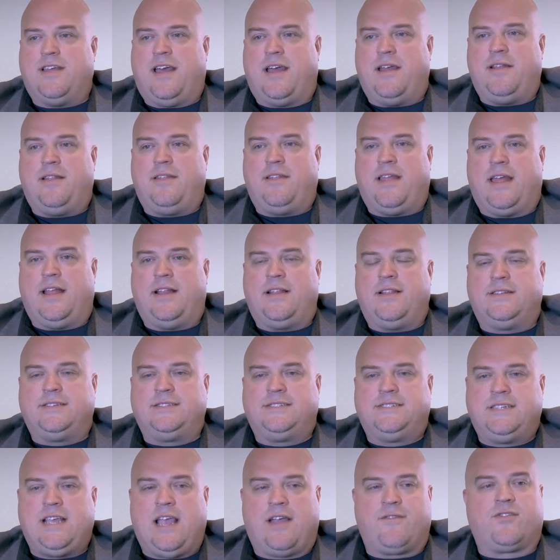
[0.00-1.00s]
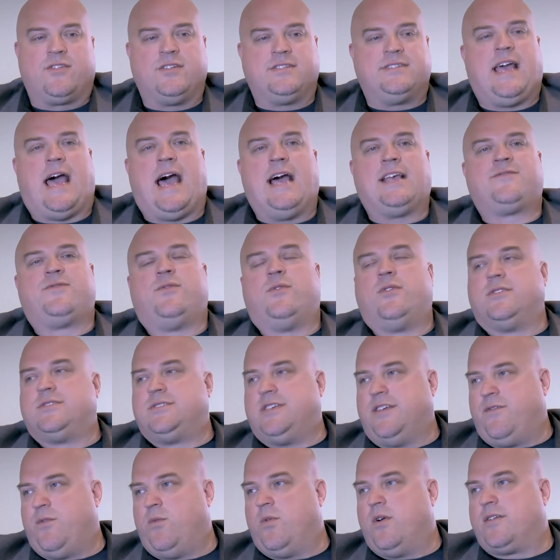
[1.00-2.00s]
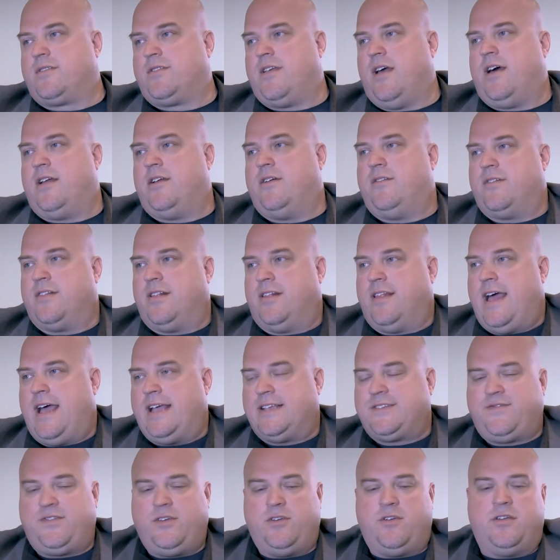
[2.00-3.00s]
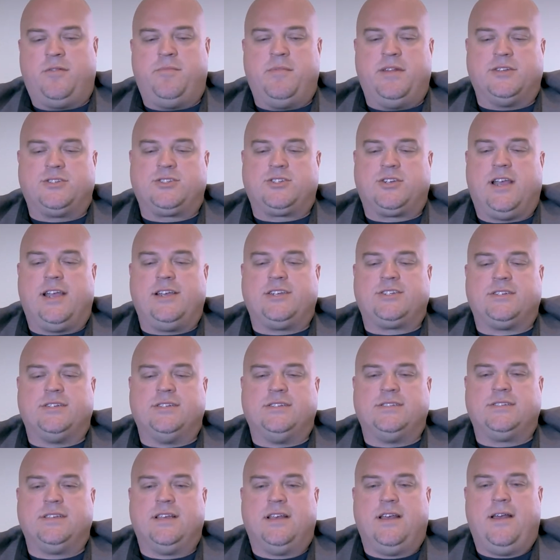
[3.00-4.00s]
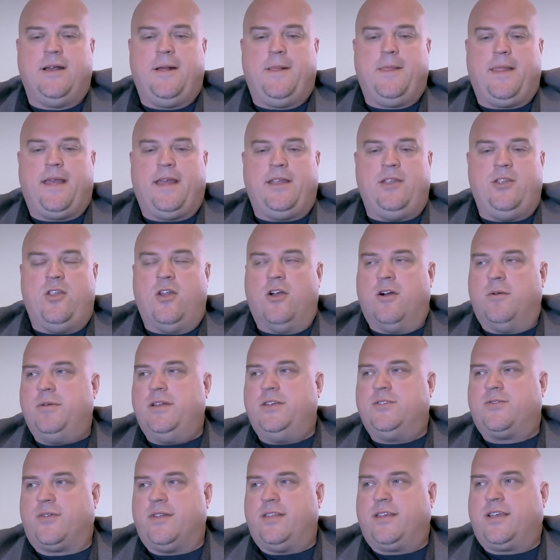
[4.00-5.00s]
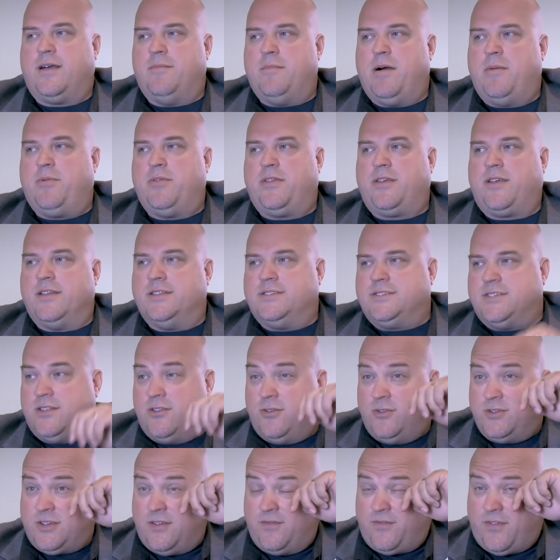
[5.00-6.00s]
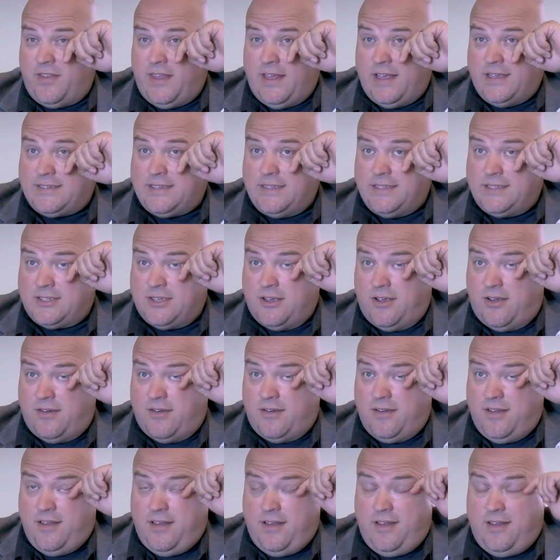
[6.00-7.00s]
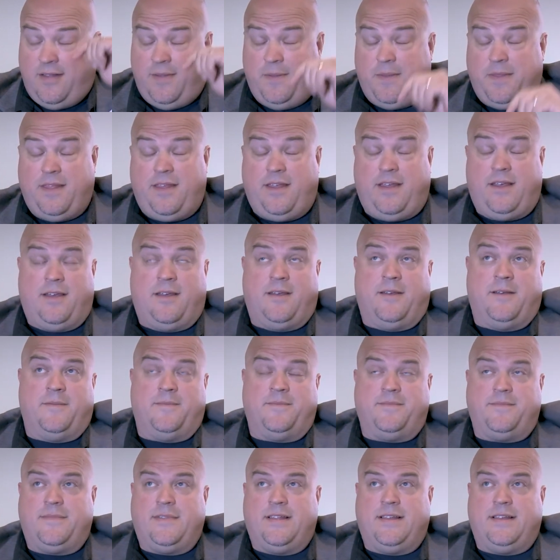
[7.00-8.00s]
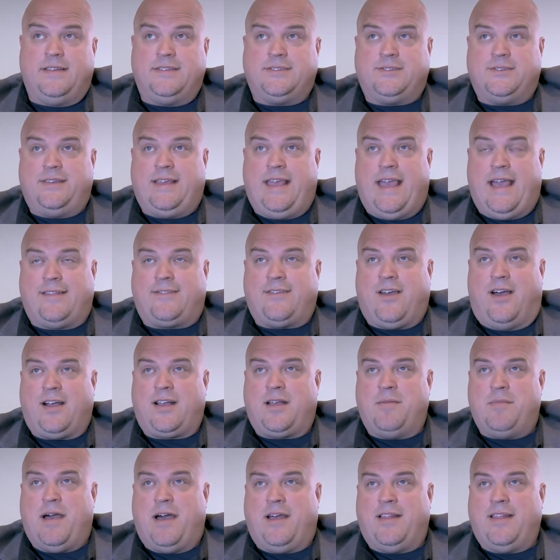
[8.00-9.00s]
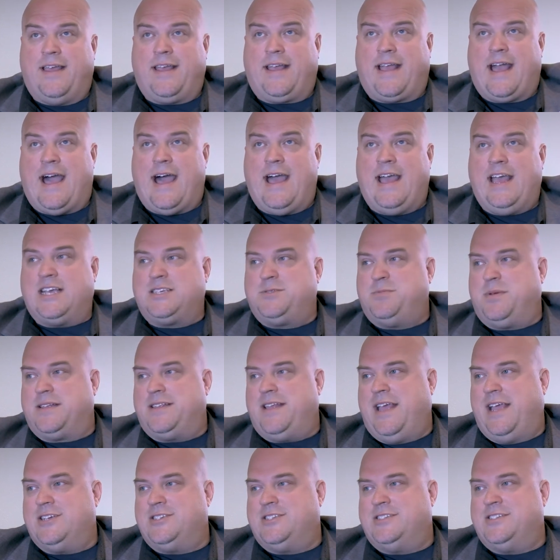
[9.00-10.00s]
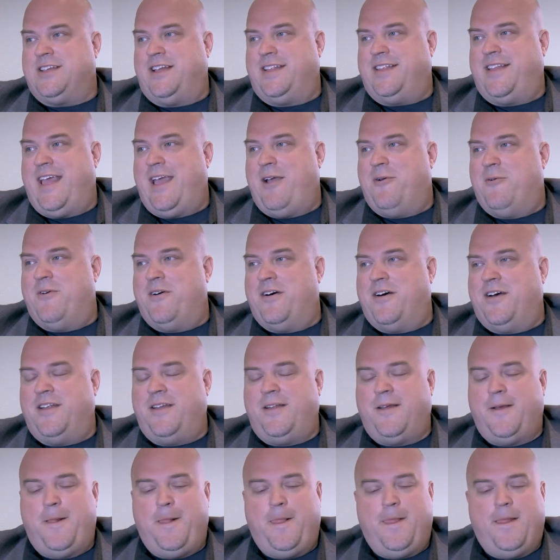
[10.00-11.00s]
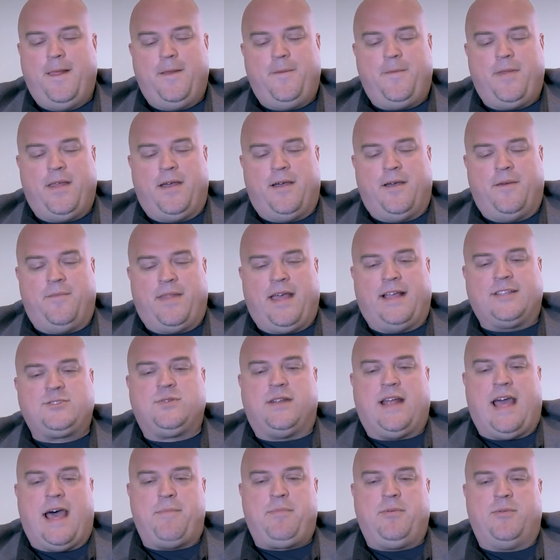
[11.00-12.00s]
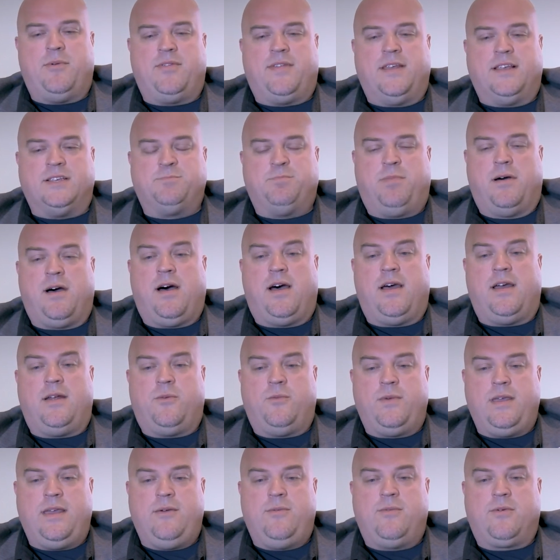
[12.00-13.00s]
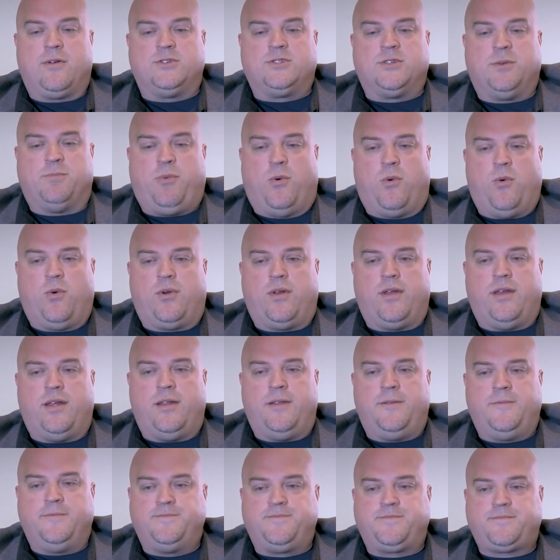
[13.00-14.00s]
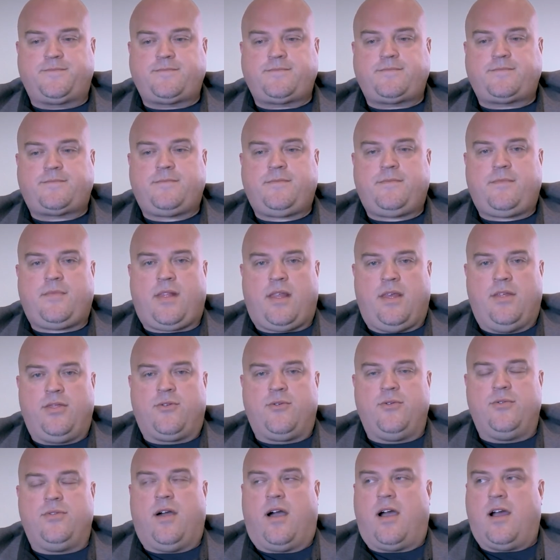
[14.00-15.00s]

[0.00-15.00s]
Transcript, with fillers: that, that several task force have worked on over the last few administrations. And nobody's really come up with a good solution for this. And so, um, so yeah, talk about like high expectations on day one. Yeah. Um, that's what happened with this. But we were supported through the